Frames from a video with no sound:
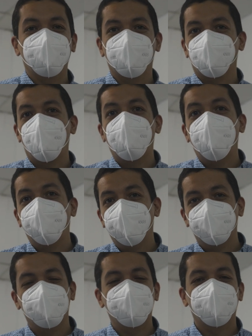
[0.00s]
or
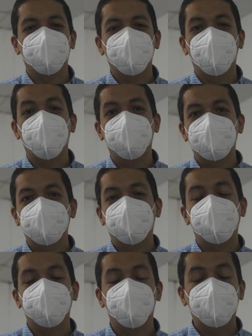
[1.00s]
robotics, which are some of the
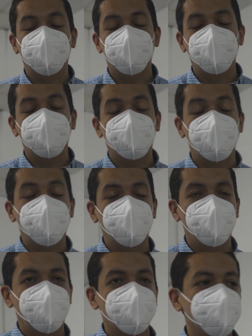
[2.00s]
skills we train them
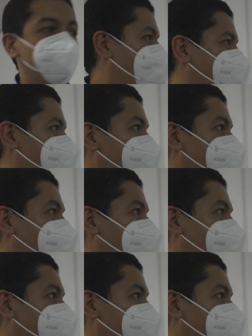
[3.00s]
here, that